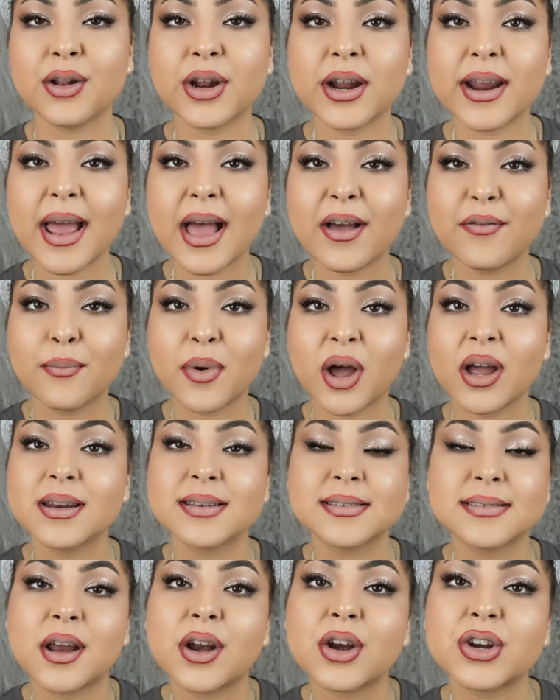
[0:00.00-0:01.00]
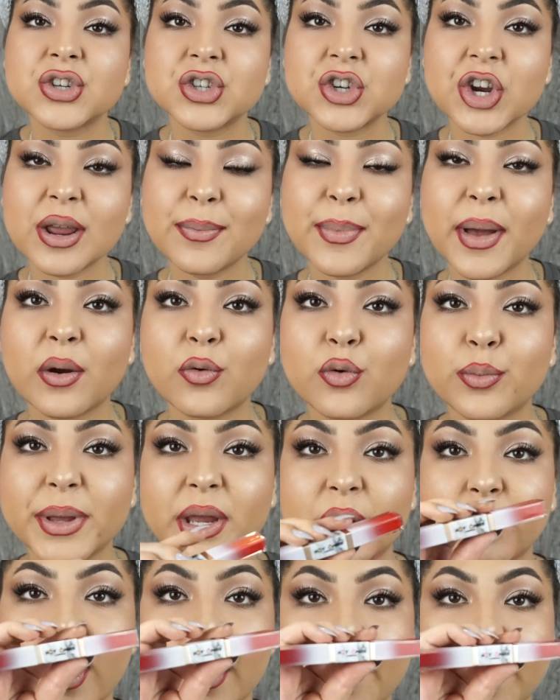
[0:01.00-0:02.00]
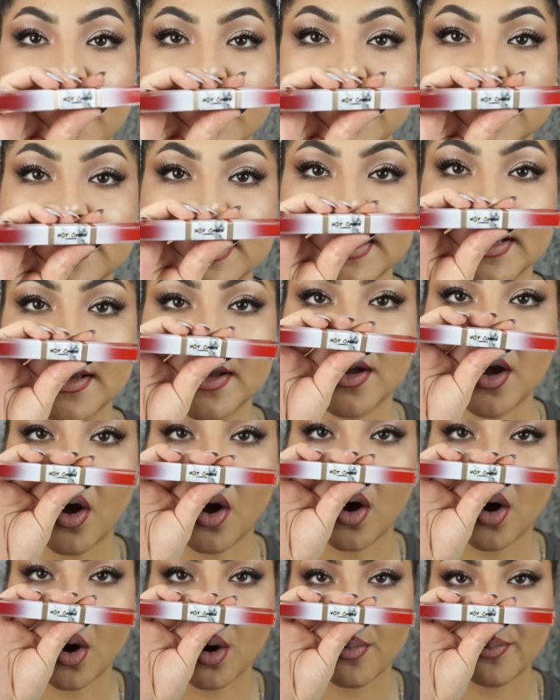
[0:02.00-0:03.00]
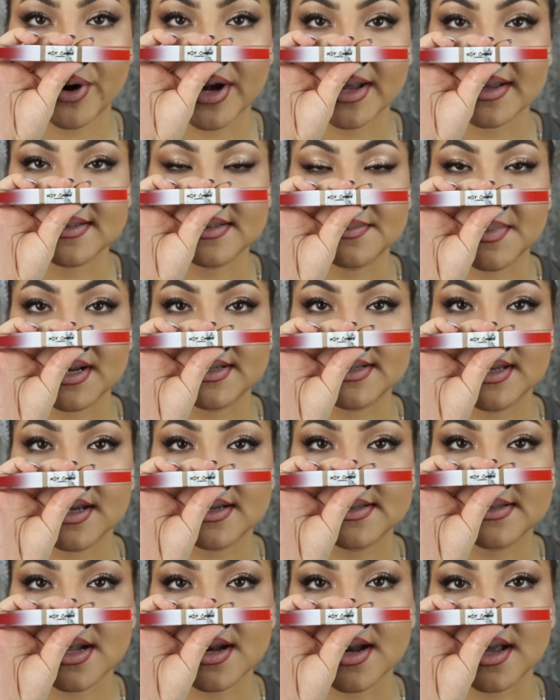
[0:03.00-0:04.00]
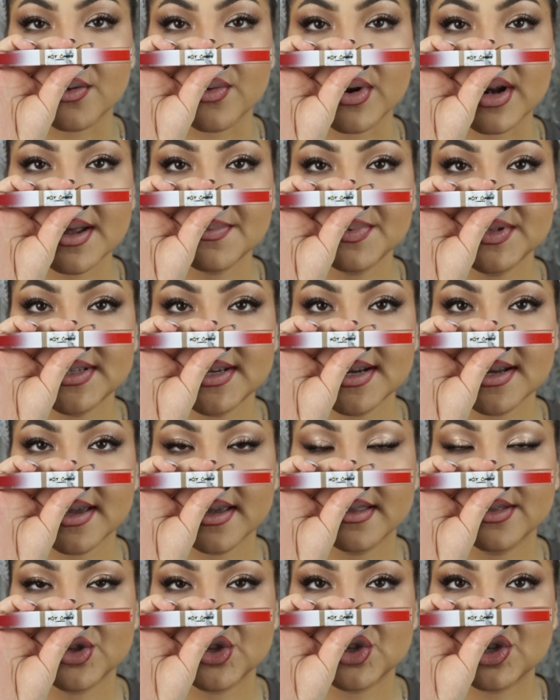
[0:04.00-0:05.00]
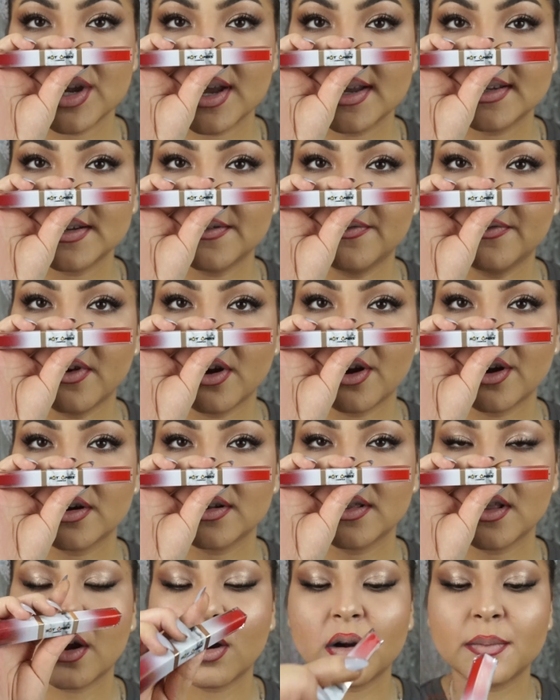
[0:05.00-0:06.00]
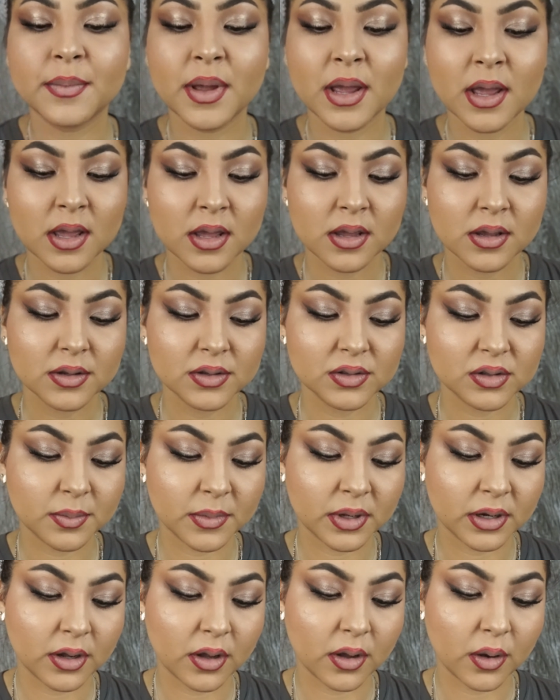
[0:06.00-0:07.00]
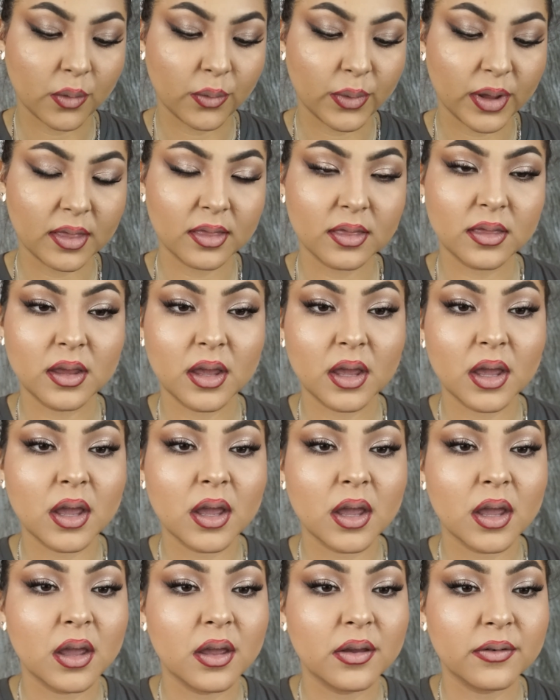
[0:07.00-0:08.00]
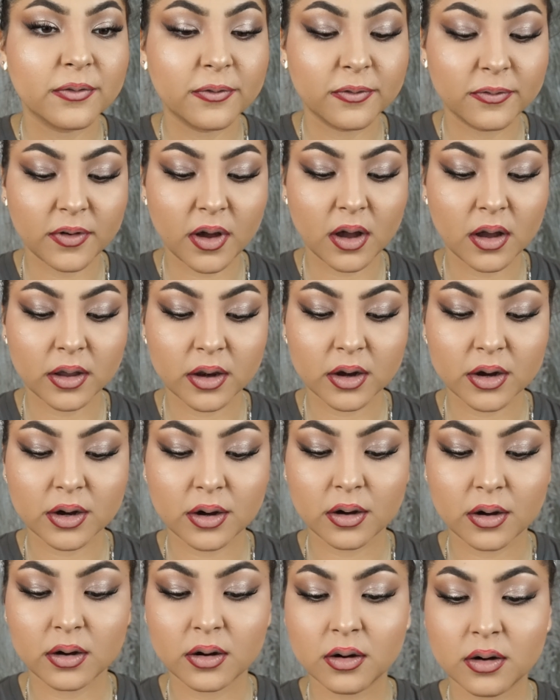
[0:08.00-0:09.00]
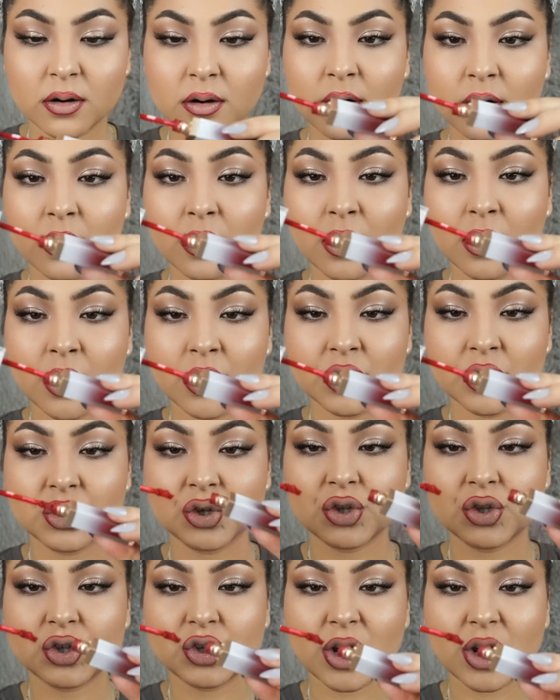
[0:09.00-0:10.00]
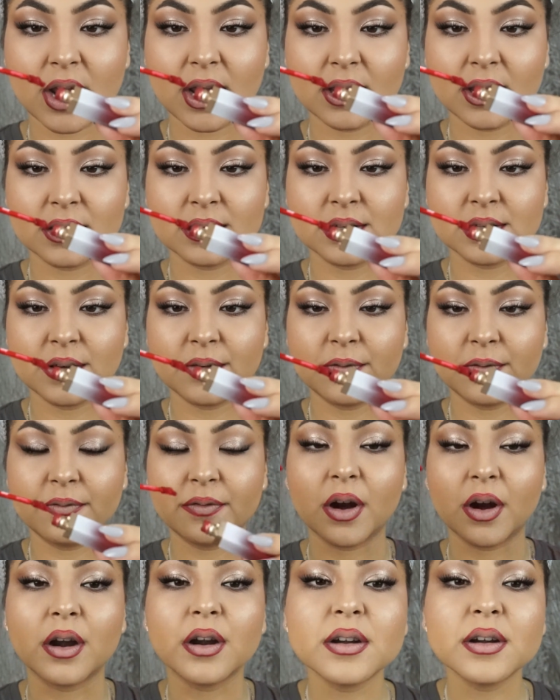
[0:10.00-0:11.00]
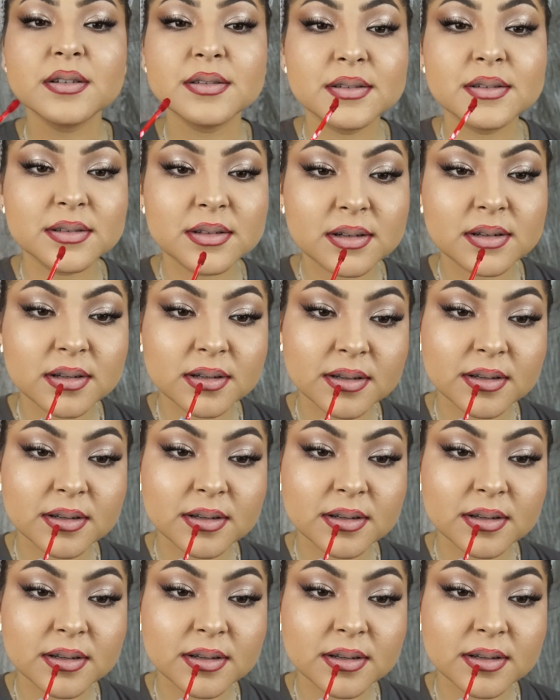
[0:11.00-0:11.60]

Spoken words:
that I have my desired shape, I will be grabbing the Hot Ombre Cosmetics liquid lipstick in the shade Fire Alarm. So I'm gonna go with the Fire shade first.